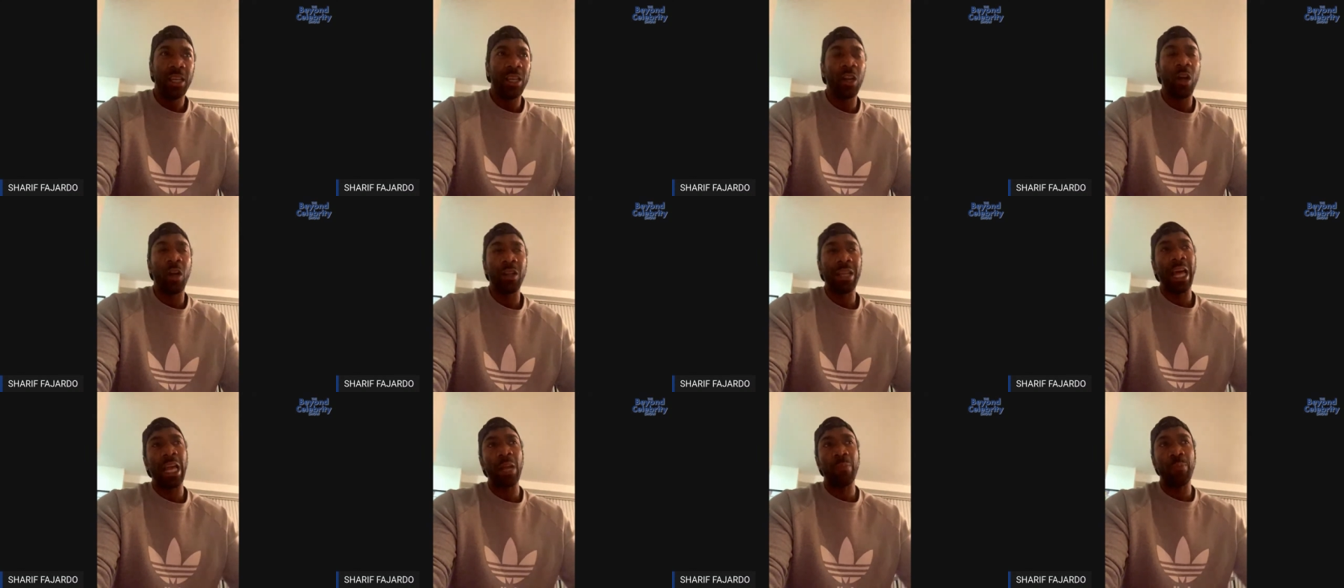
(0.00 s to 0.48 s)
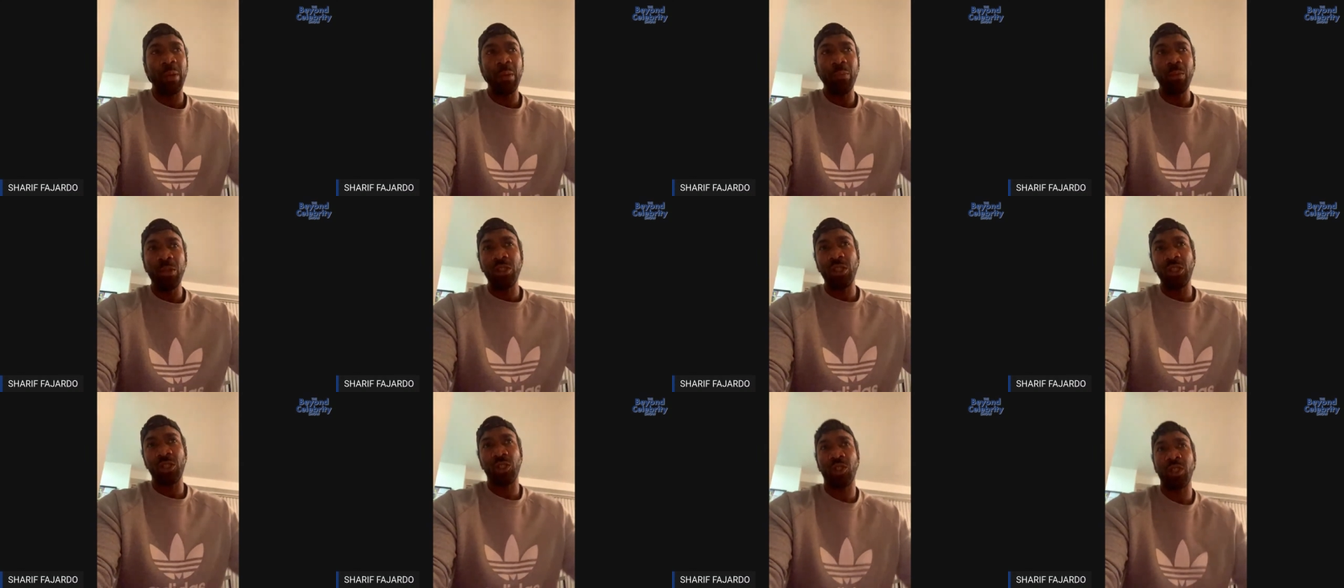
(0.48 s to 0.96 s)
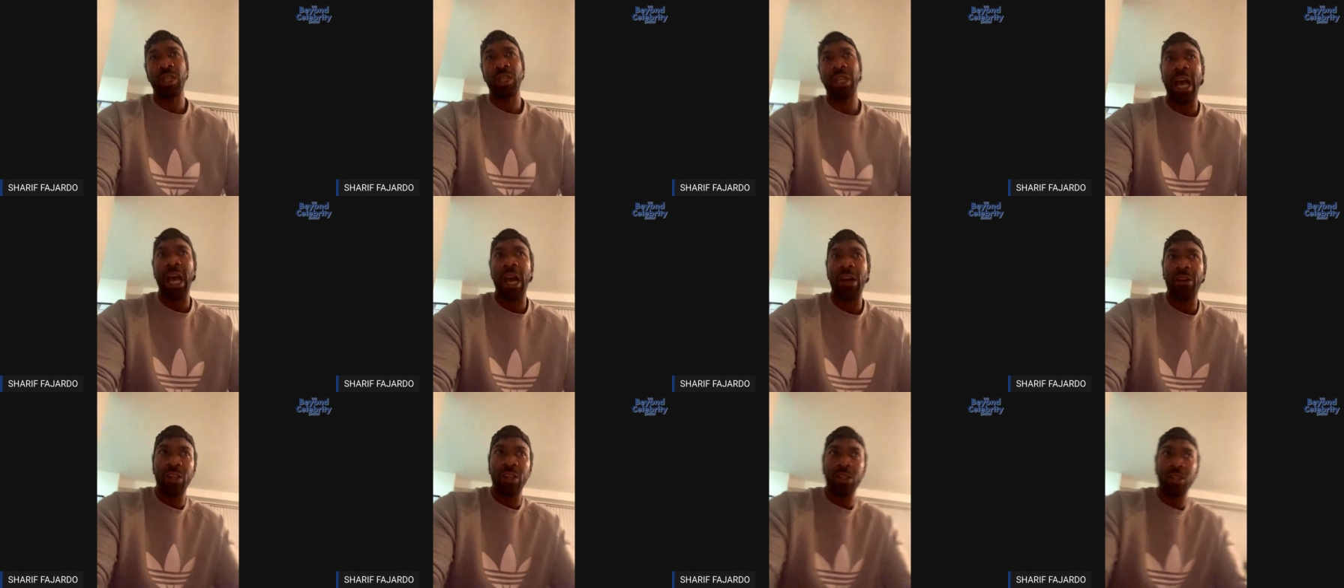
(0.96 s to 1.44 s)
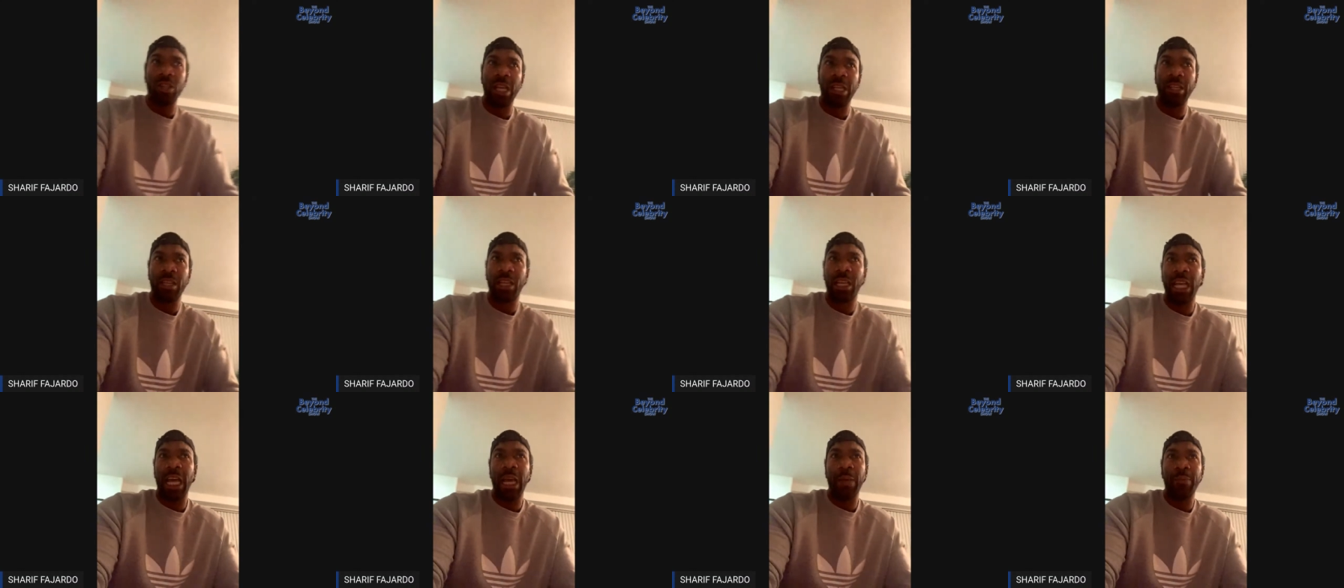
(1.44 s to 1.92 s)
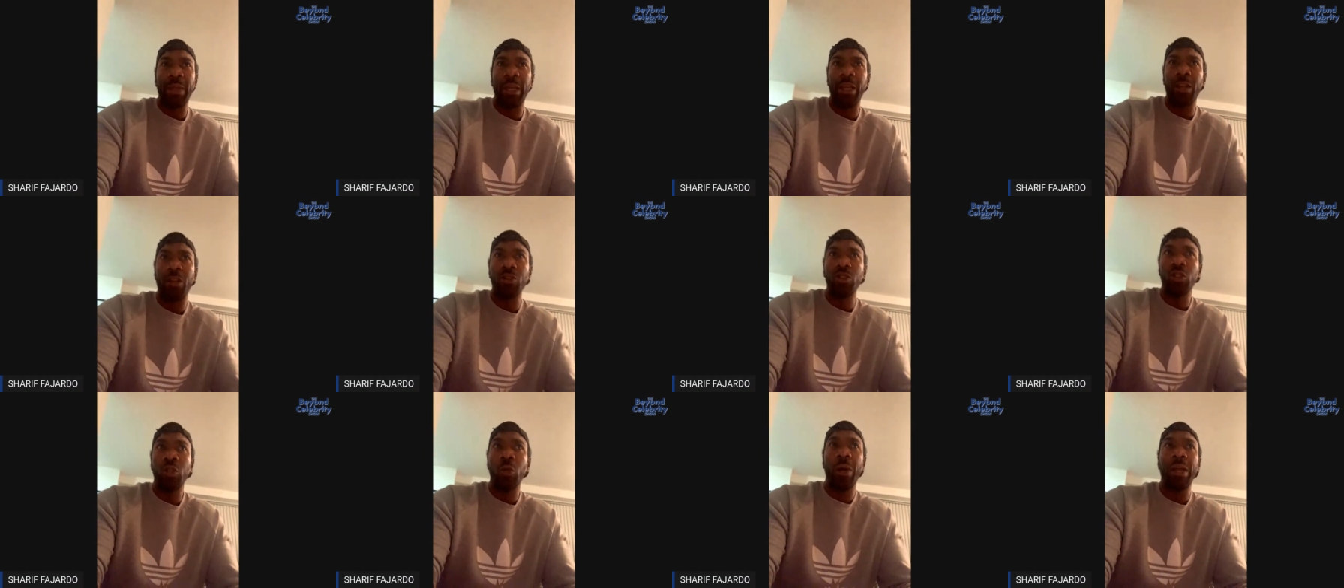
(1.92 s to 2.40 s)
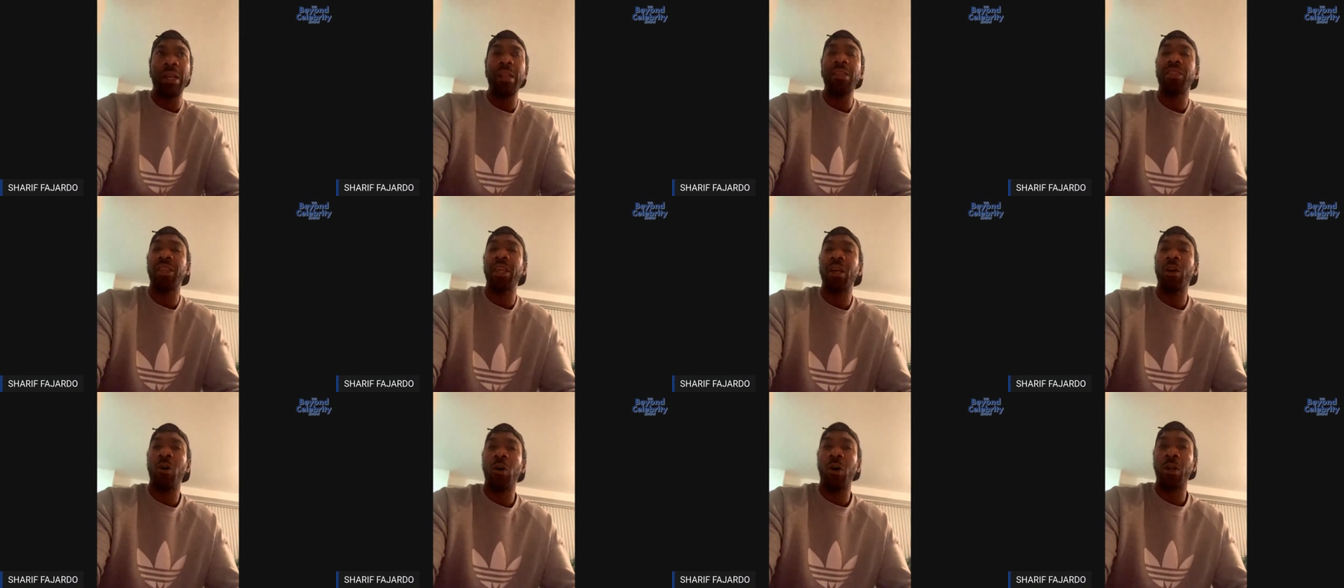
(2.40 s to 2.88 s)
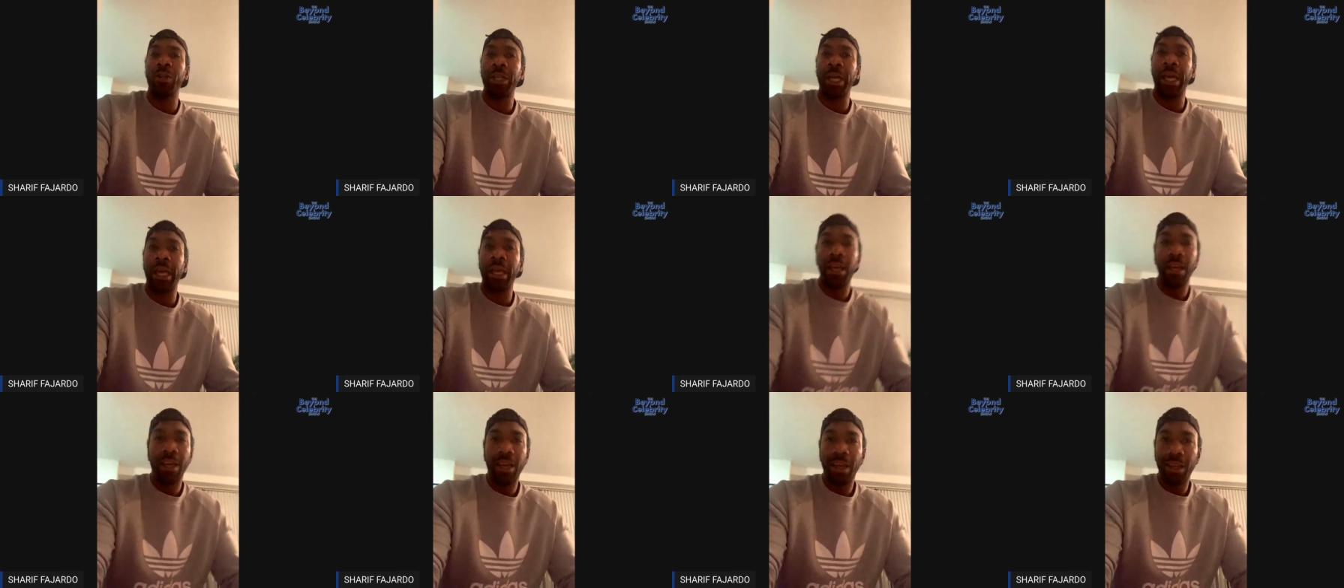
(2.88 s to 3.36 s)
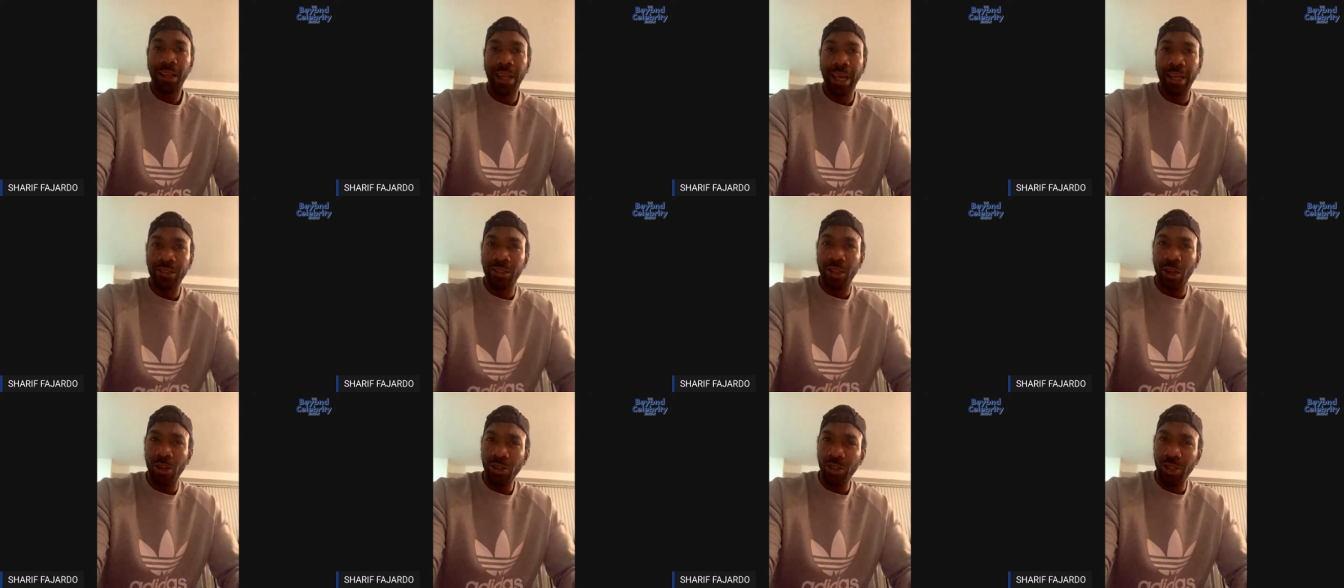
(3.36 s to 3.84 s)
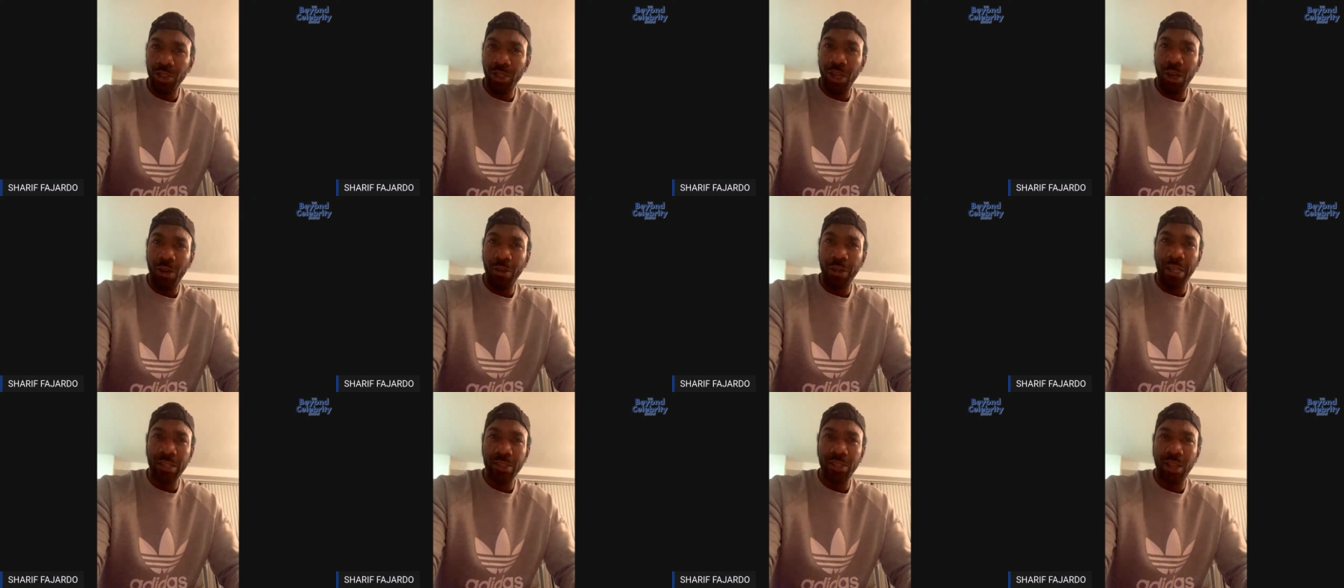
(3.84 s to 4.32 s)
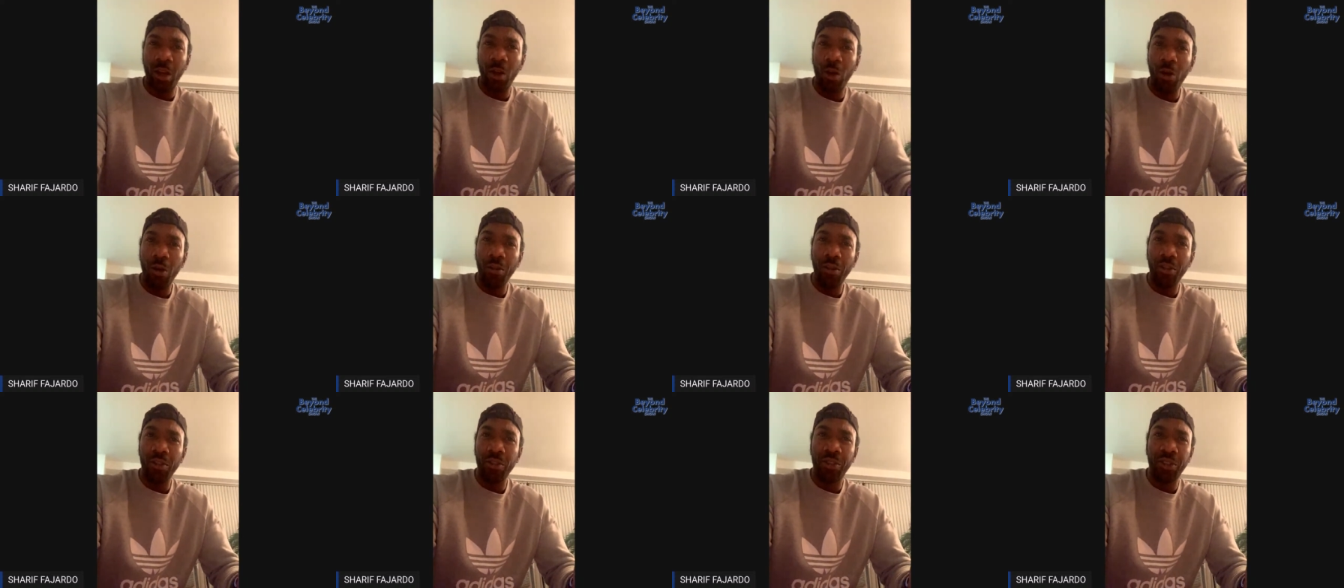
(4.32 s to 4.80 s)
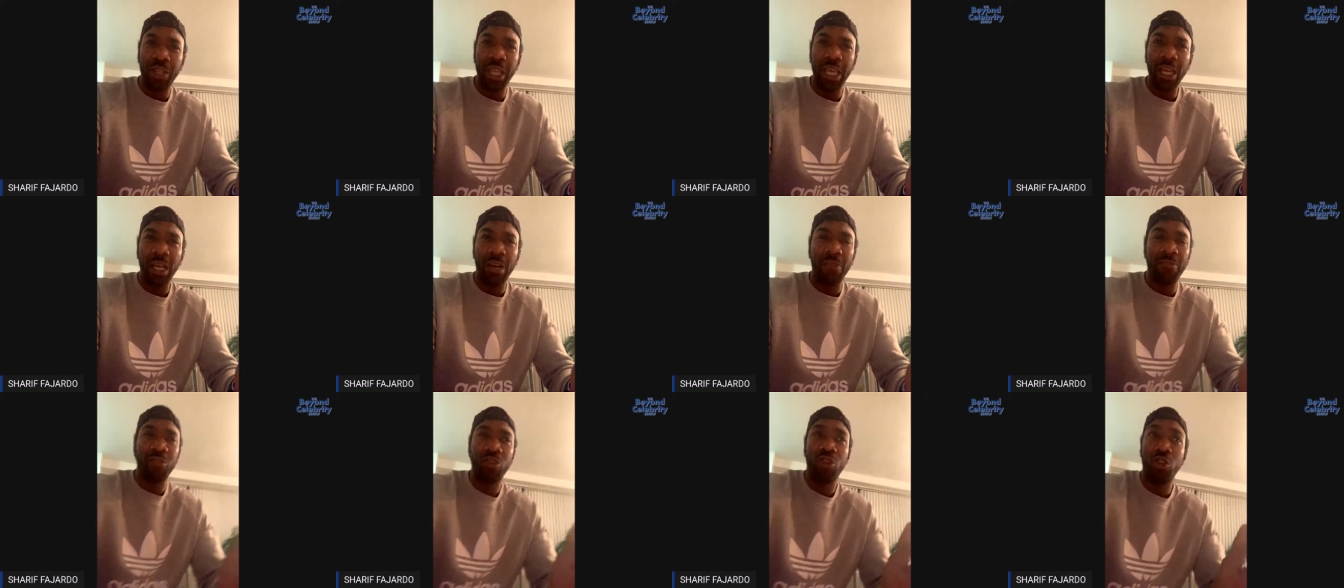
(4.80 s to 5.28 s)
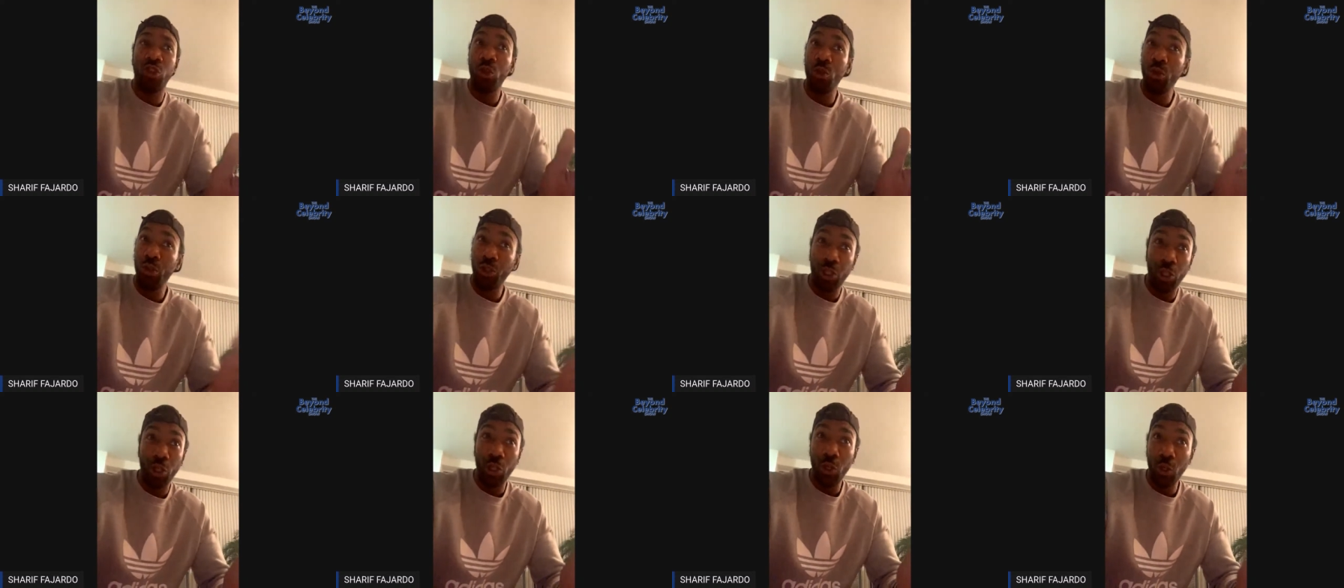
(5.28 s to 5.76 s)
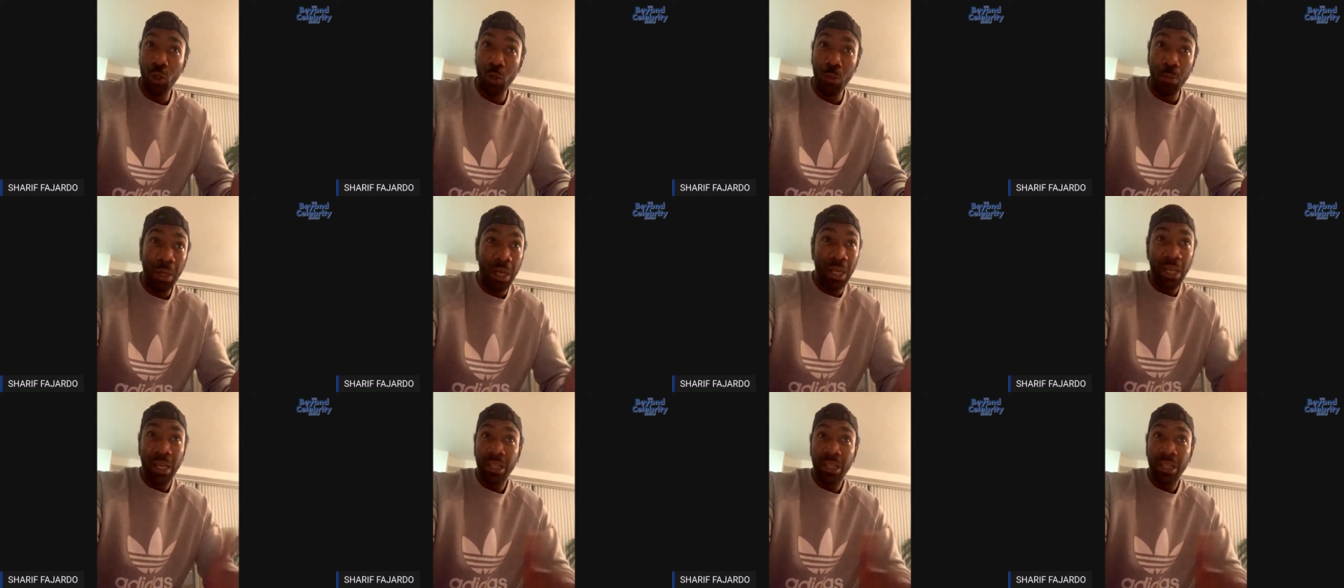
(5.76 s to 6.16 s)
You know, a lot of people just sit down and claim they don't do anything all day. Like, don't you know there's a whole thing of YouTube?